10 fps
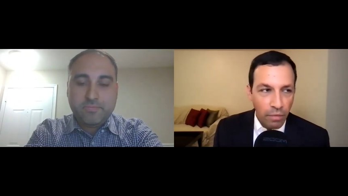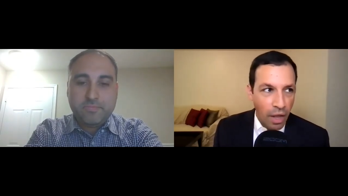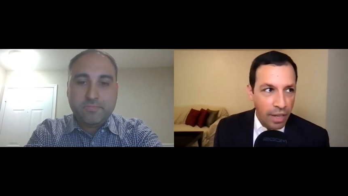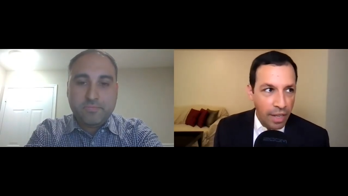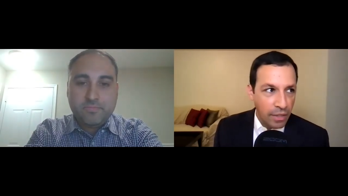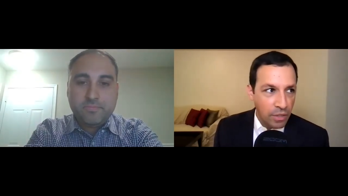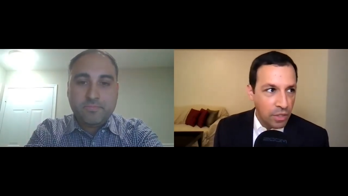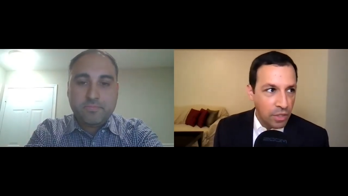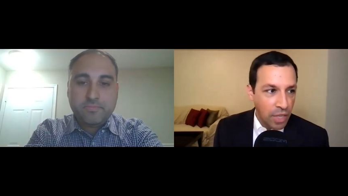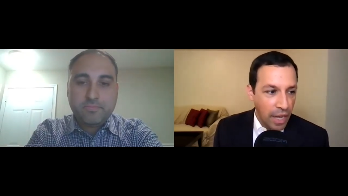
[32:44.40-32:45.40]

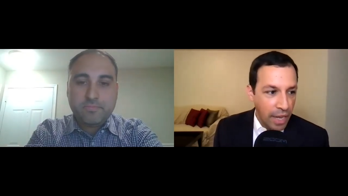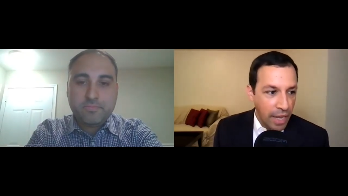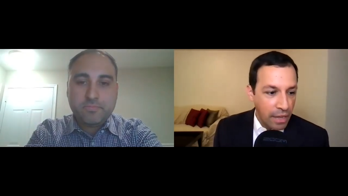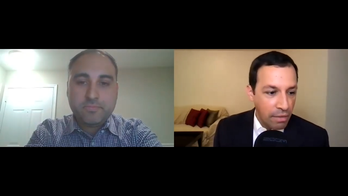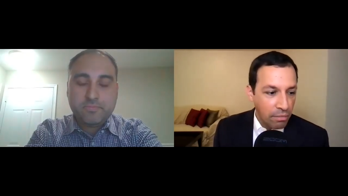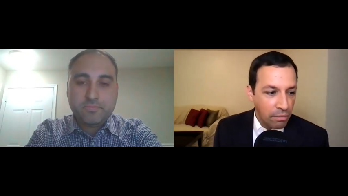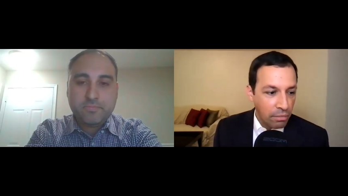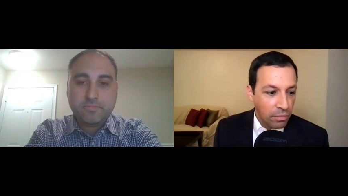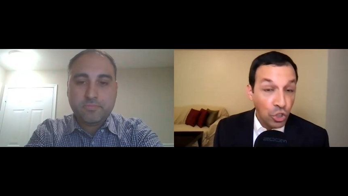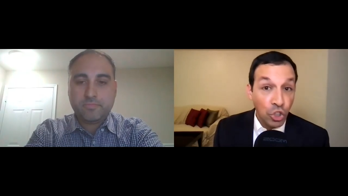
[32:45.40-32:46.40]
Speaker 1: against, say,
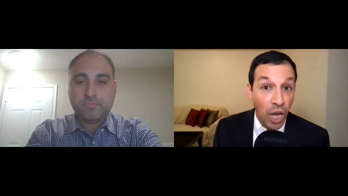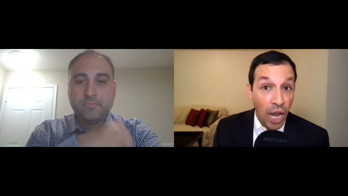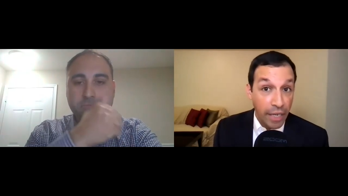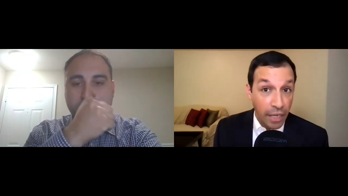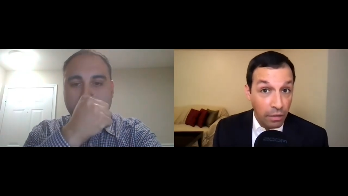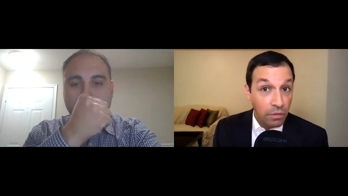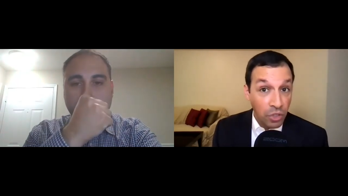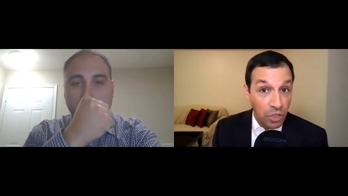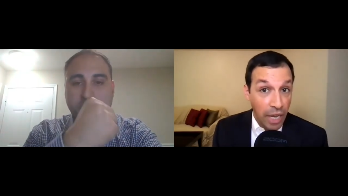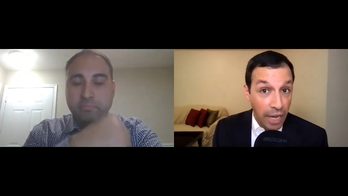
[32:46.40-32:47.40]
China
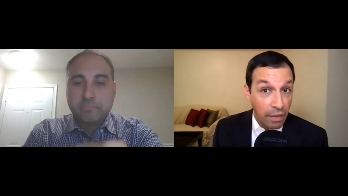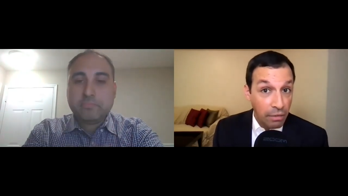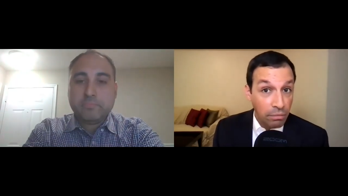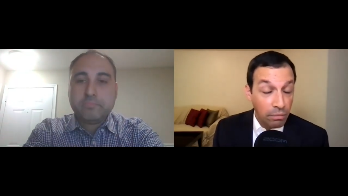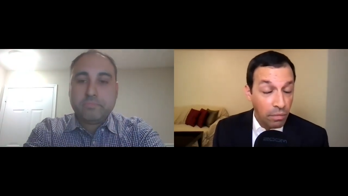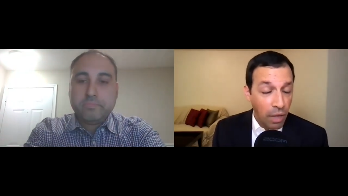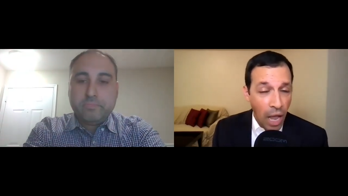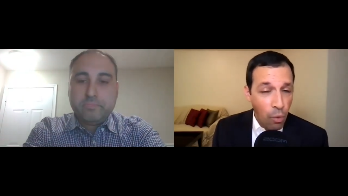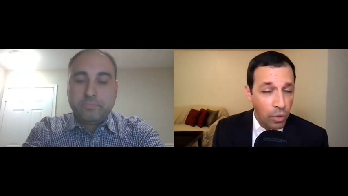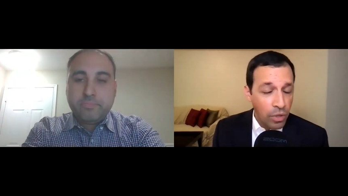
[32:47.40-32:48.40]
today,
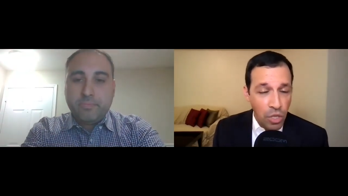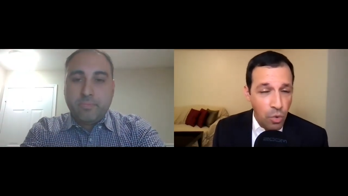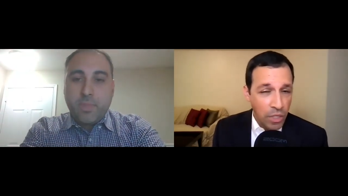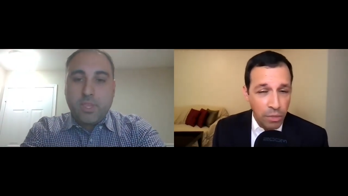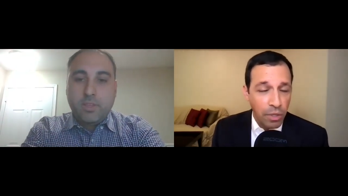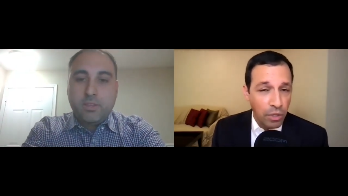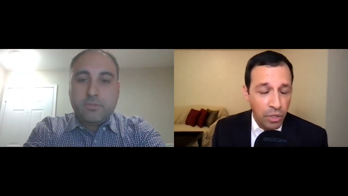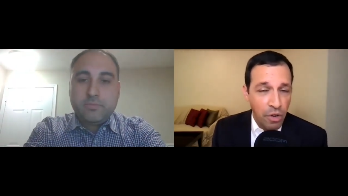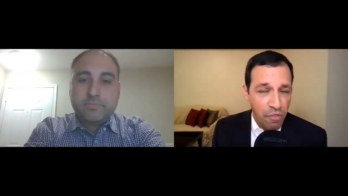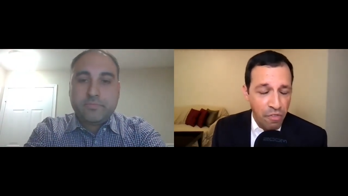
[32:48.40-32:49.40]
how would the US
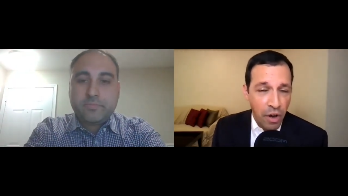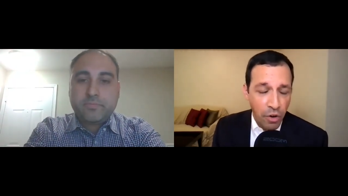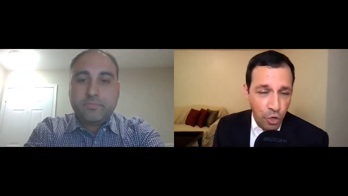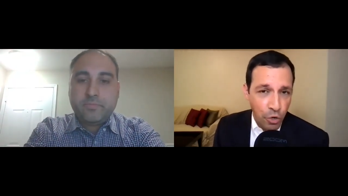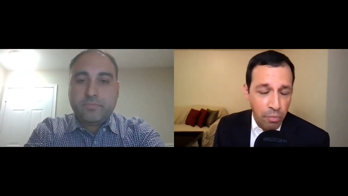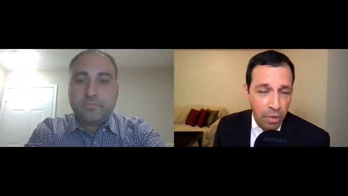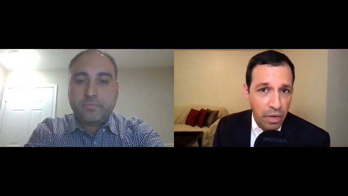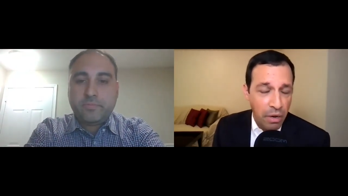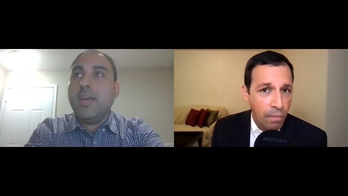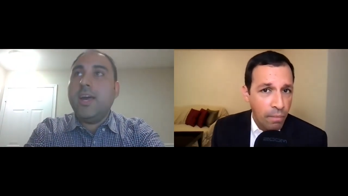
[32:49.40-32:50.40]
military fare in your
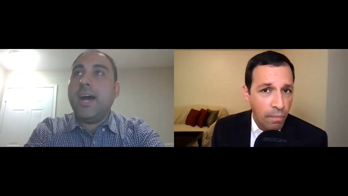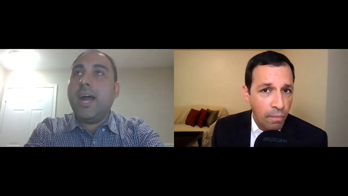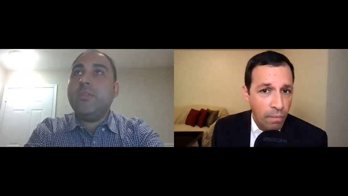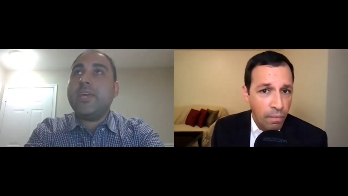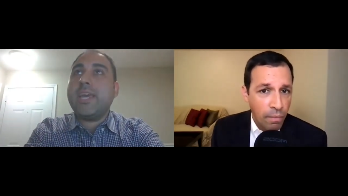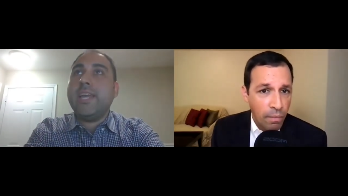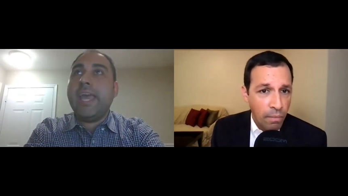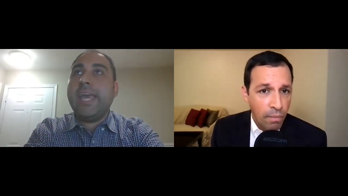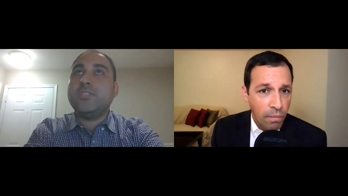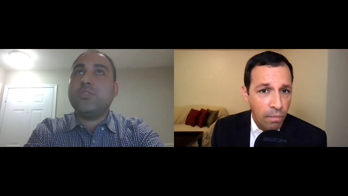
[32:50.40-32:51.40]
Speaker 2: opinion? I don't think I can
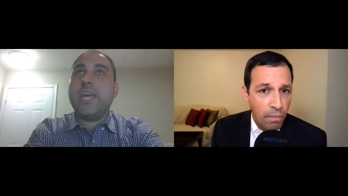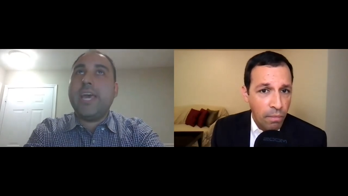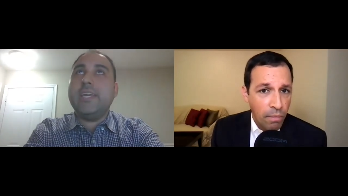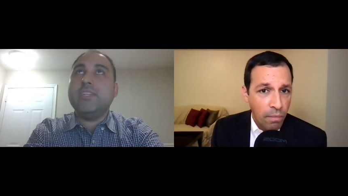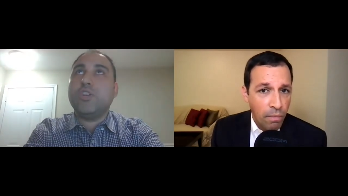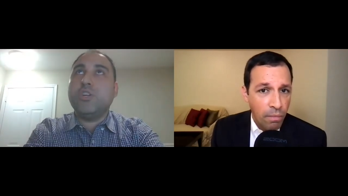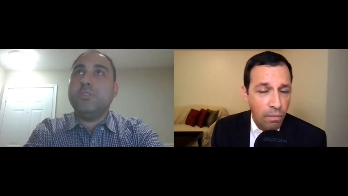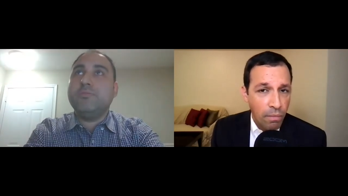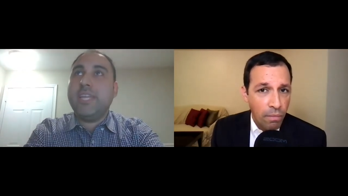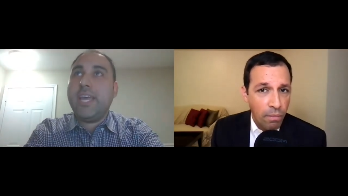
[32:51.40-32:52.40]
answer that in
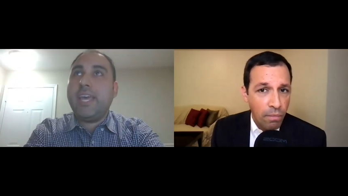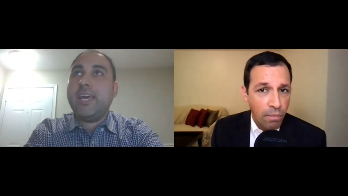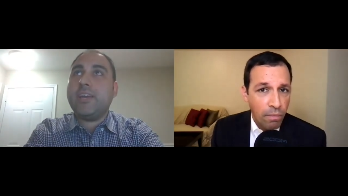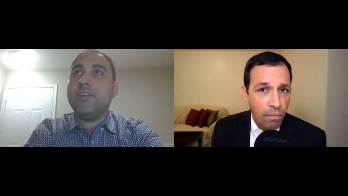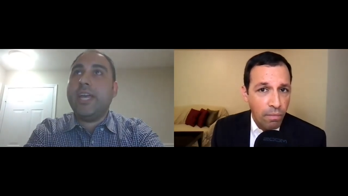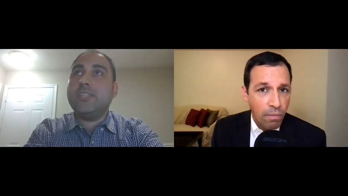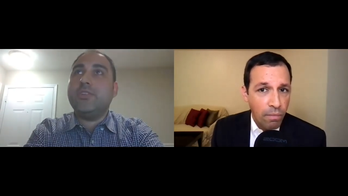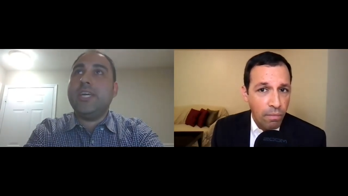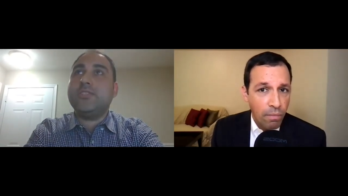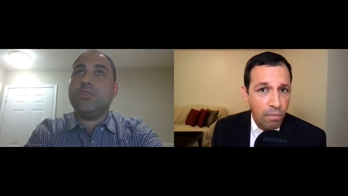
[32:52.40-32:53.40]
terms of today. I could
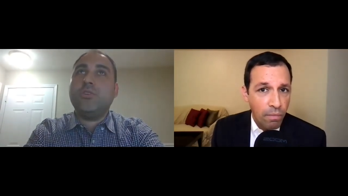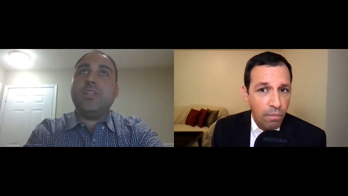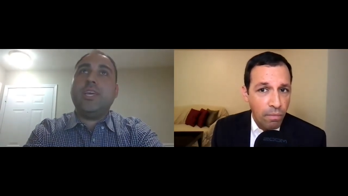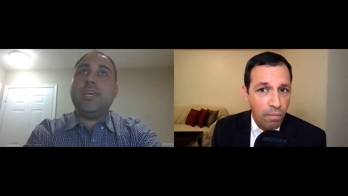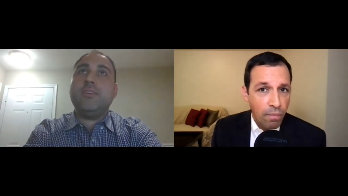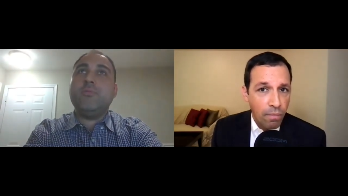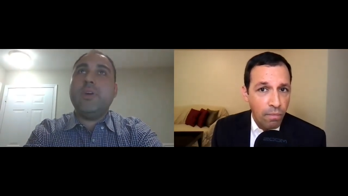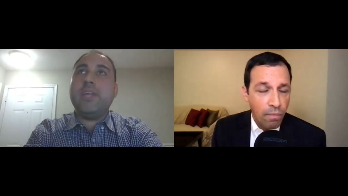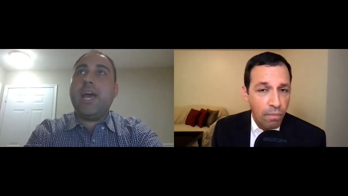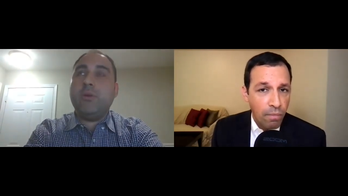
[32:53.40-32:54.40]
answer that certainly
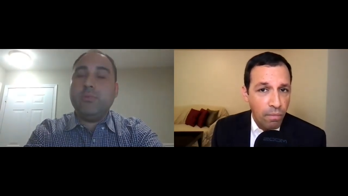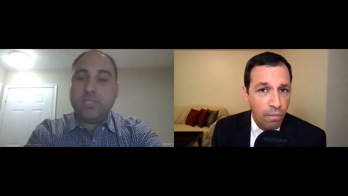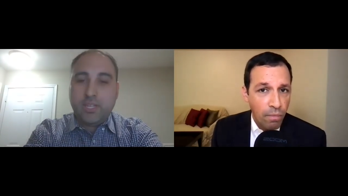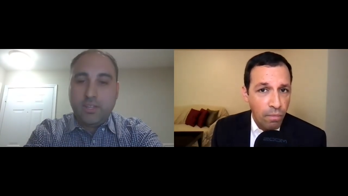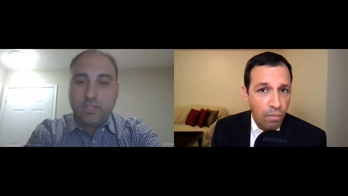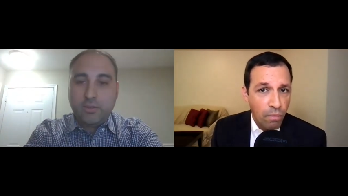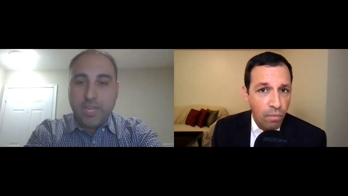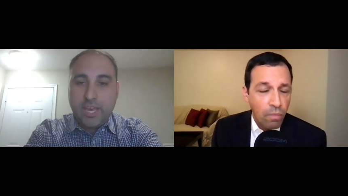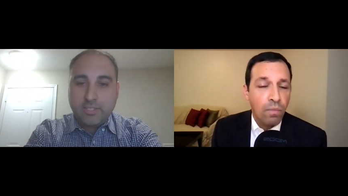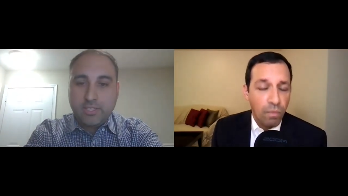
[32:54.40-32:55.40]
when I was in the
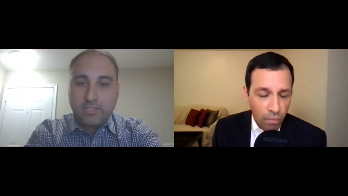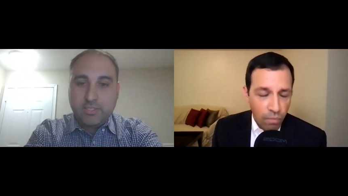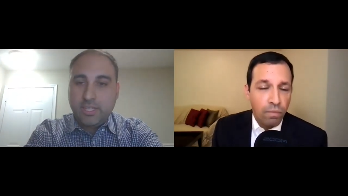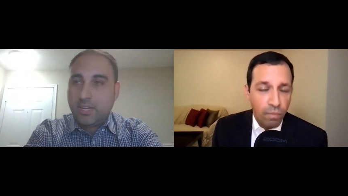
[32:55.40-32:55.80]
2000s.